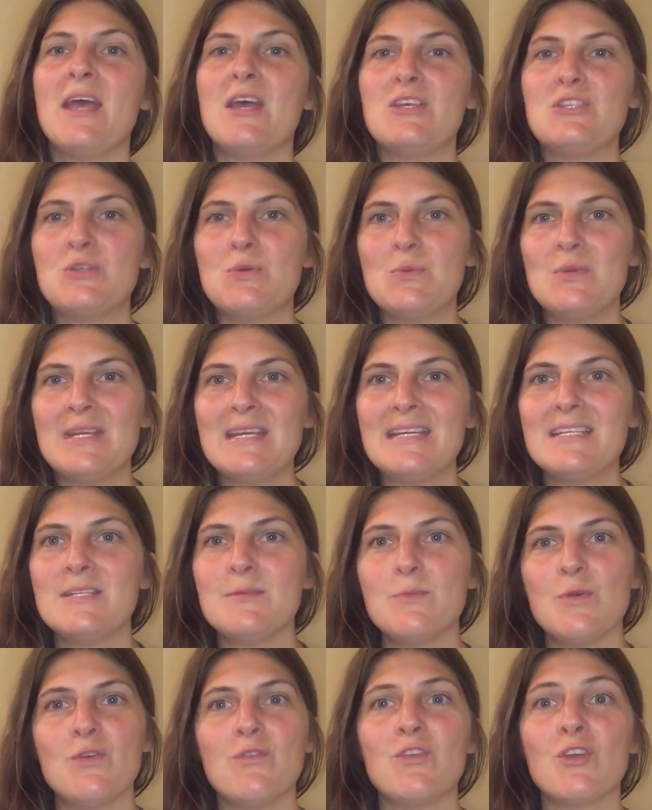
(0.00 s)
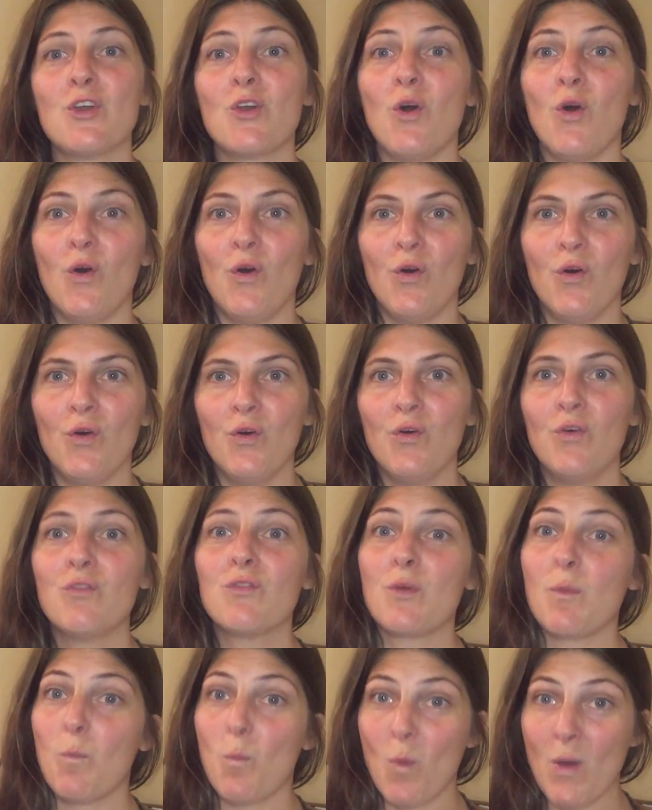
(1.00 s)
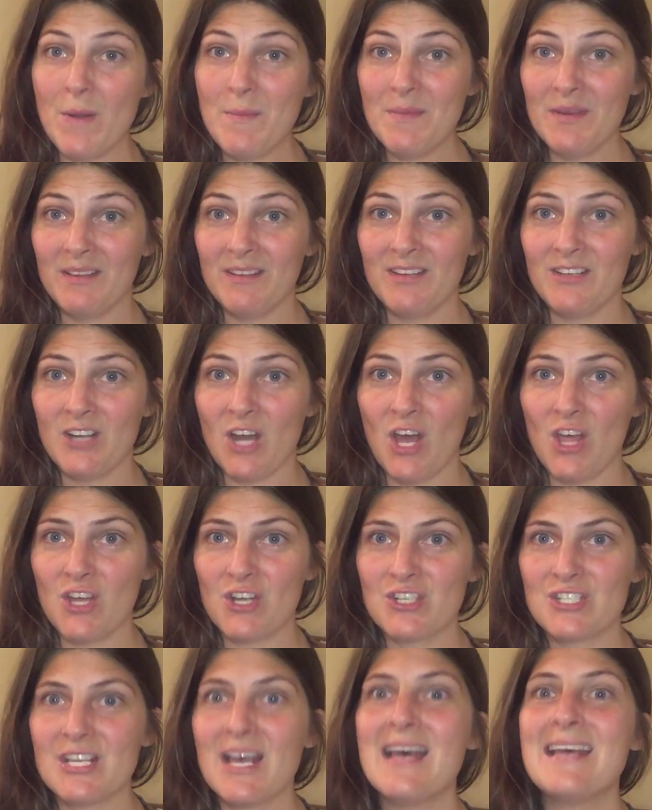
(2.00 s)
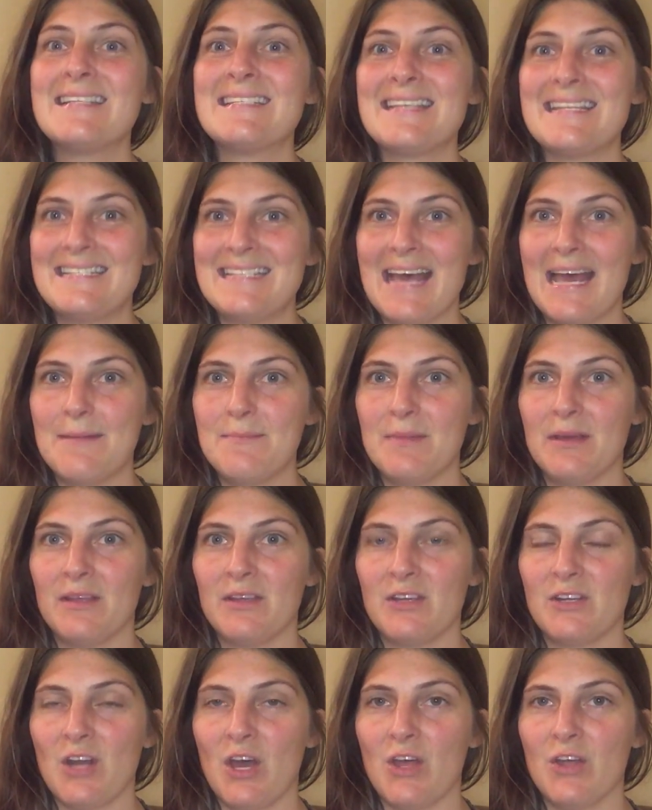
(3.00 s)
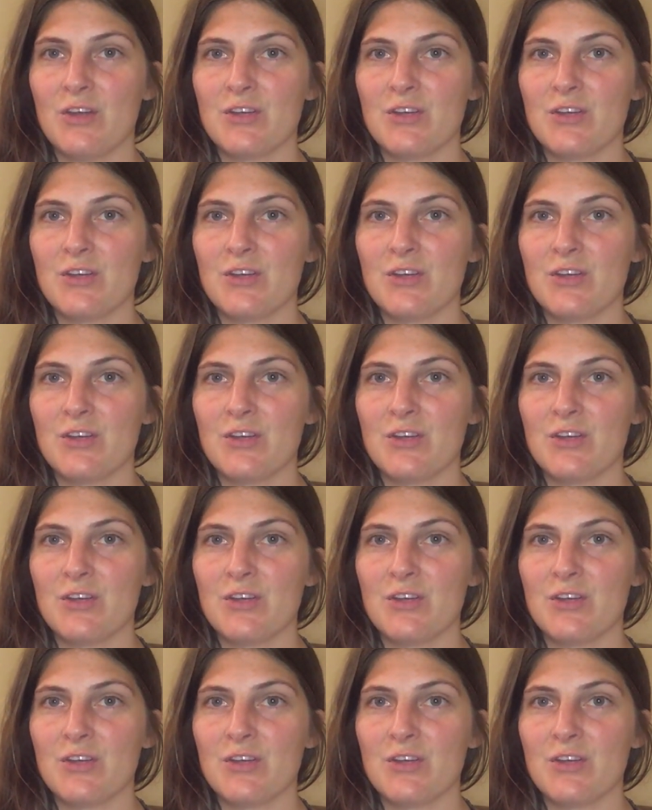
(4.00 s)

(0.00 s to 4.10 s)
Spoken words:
is you need to move your goal from $1 million to $10 million.